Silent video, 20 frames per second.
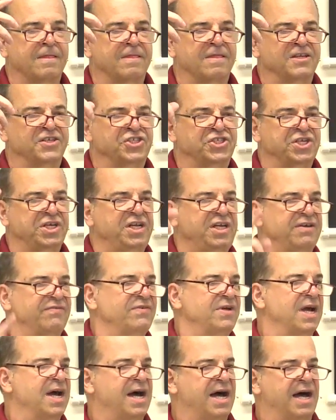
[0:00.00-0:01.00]
the city
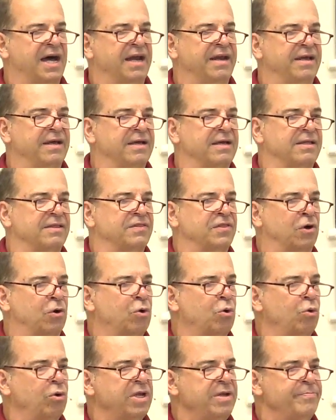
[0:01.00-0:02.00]
of God, the
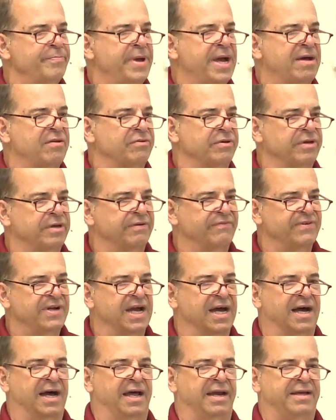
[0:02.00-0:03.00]
holy mountain of
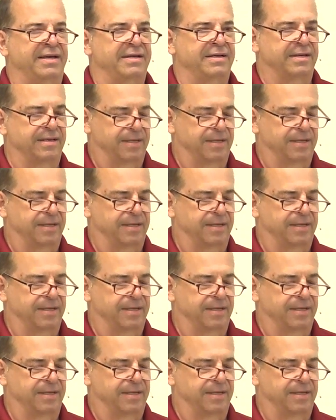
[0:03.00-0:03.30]
God.